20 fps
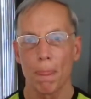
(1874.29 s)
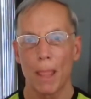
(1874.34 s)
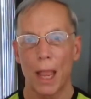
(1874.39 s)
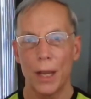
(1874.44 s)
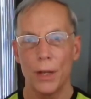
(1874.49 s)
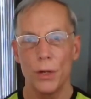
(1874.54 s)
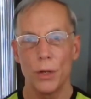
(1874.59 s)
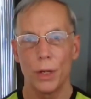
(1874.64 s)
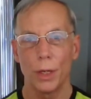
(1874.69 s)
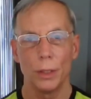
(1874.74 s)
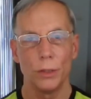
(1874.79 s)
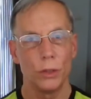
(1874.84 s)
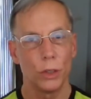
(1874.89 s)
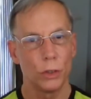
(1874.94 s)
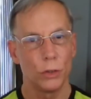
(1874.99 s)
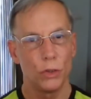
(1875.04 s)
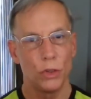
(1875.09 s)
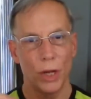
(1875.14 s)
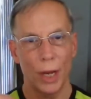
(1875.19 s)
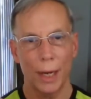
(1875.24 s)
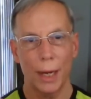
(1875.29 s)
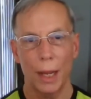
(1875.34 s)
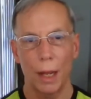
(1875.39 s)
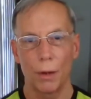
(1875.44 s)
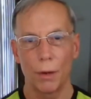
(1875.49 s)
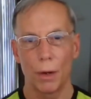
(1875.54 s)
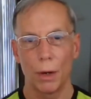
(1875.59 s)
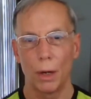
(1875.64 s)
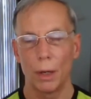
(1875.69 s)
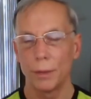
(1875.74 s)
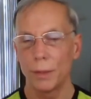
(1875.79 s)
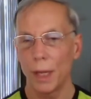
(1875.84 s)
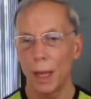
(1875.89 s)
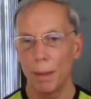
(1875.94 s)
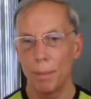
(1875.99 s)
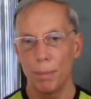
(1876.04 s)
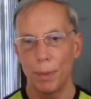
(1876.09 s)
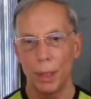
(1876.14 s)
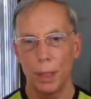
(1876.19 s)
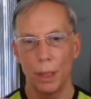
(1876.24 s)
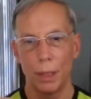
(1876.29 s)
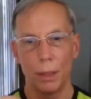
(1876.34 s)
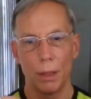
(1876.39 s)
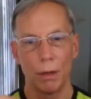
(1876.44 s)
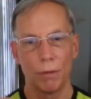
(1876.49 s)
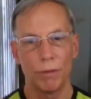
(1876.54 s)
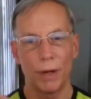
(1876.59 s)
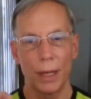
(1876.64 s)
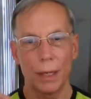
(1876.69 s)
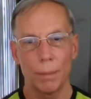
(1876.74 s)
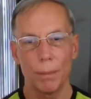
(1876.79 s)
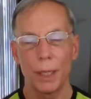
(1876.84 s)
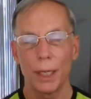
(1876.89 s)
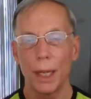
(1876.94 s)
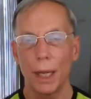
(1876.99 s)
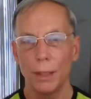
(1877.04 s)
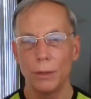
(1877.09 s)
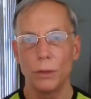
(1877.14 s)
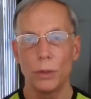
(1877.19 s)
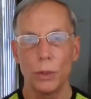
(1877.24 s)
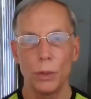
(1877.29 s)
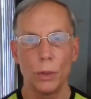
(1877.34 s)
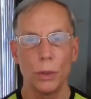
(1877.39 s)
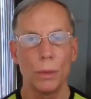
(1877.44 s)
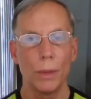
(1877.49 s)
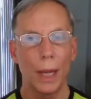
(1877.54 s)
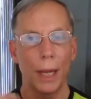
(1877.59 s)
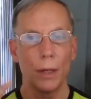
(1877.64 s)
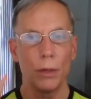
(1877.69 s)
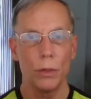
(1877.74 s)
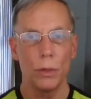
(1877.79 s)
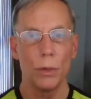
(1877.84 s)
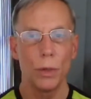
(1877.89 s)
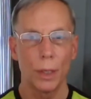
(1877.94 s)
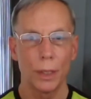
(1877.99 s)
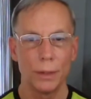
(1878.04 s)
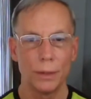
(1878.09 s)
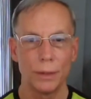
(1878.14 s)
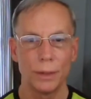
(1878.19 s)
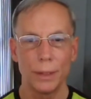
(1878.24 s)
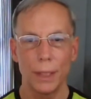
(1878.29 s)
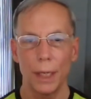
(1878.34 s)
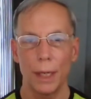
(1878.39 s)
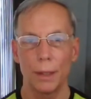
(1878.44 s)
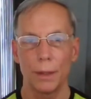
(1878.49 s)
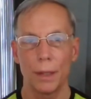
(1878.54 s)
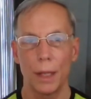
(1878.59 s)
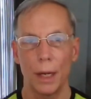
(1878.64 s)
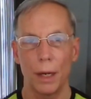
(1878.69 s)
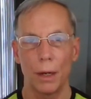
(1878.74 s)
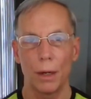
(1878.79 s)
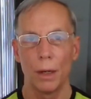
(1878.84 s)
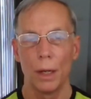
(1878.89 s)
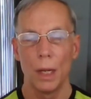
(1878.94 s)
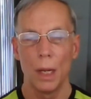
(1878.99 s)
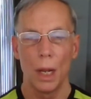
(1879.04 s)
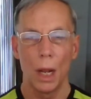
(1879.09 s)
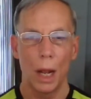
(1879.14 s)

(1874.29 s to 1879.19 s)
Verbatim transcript: and you can just check out our type in a vitamin K2 and you can see it there.